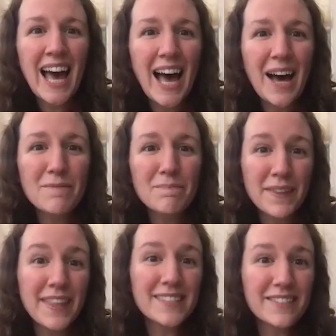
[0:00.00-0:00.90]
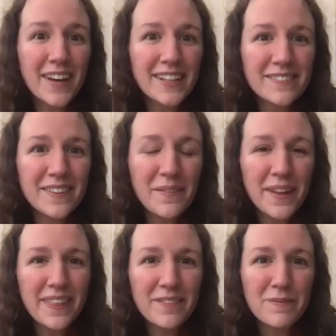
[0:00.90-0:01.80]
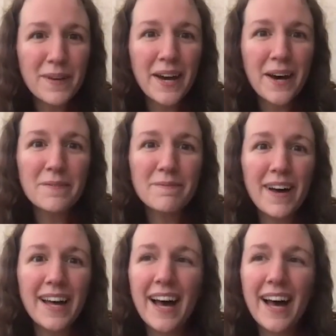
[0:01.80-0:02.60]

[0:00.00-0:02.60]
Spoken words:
But that's effectively what they've become.